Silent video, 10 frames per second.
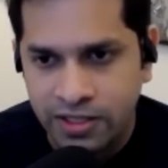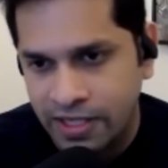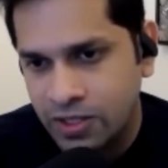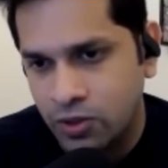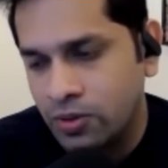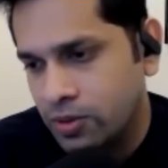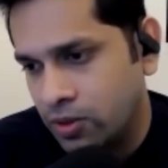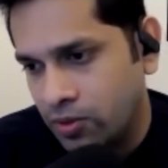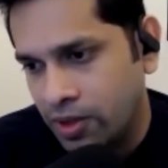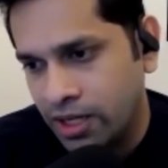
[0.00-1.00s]
yes,
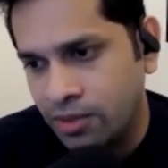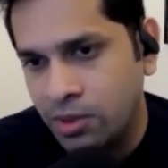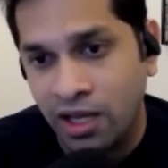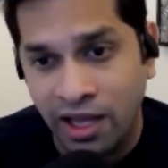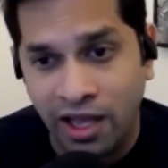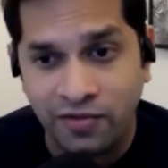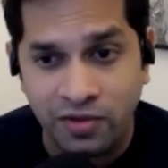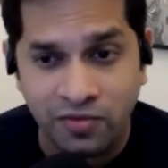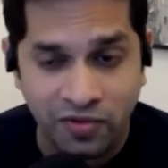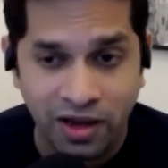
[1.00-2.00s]
you're right. I mean, I have a
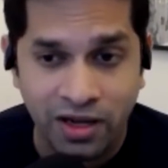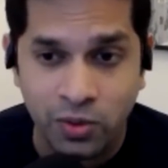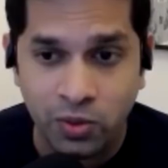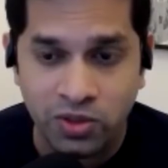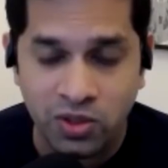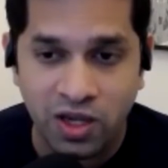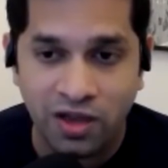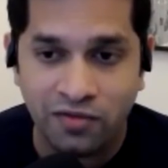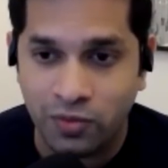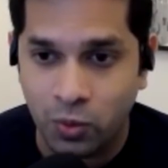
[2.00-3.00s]
friend who's a
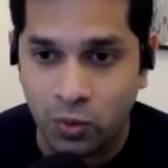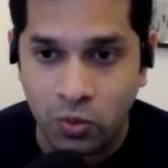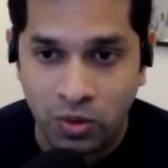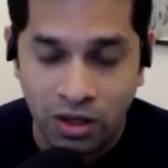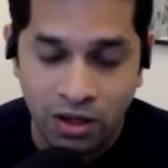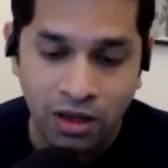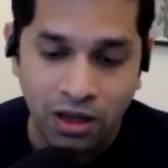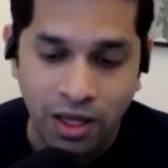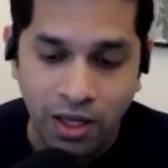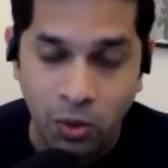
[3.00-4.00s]
chef
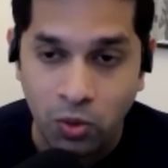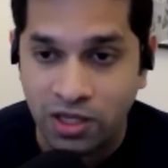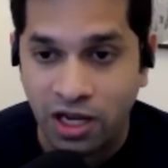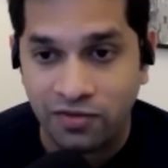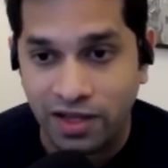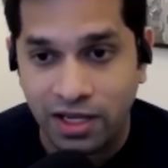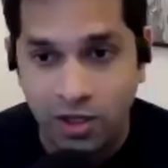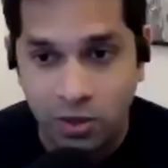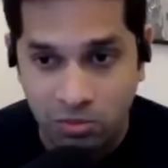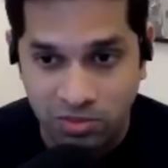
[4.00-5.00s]
who's kind of like
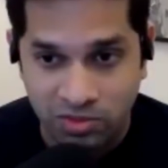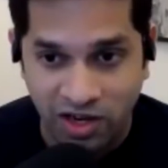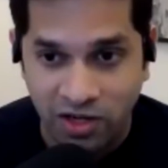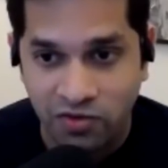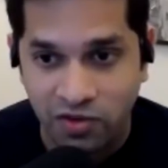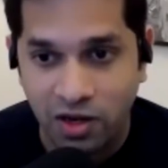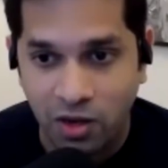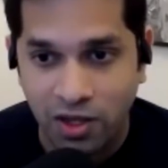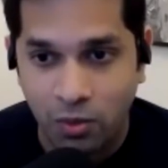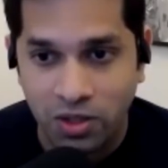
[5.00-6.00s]
trying to figure
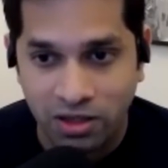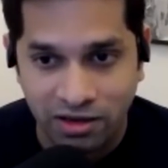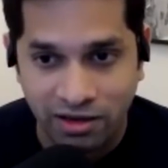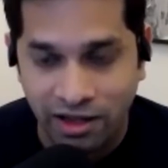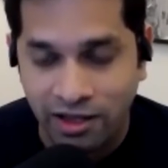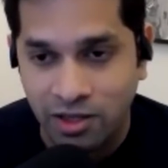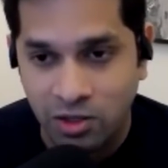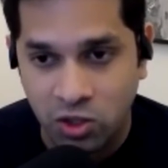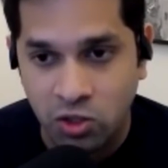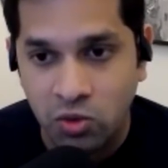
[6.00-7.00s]
out like what
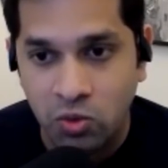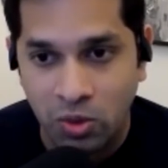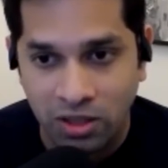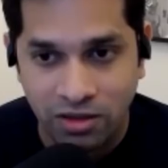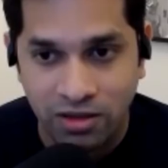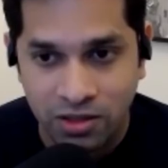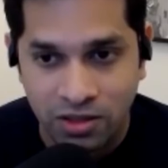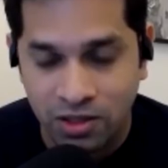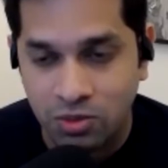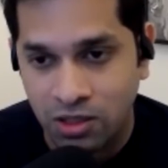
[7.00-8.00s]
to do when is
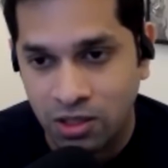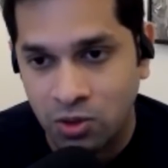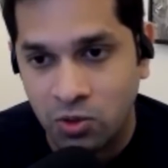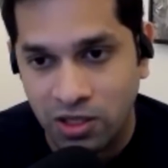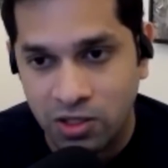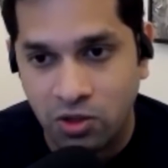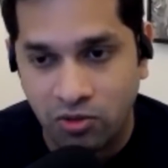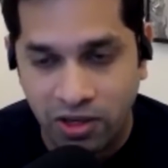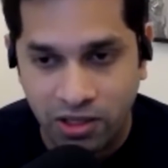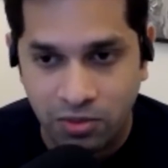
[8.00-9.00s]
his hotel is not
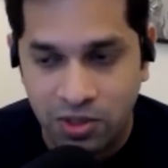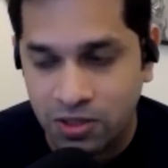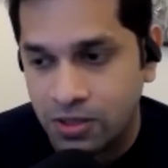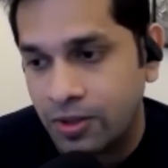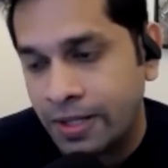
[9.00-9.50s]
running the business, right?